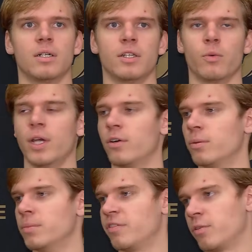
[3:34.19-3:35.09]
in the weight
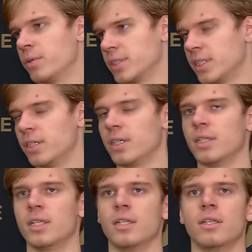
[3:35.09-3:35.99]
room, different ones here,
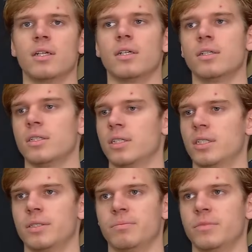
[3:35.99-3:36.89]
and
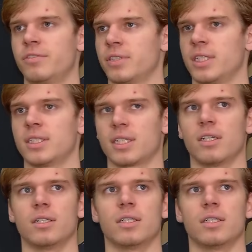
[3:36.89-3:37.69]
then different things like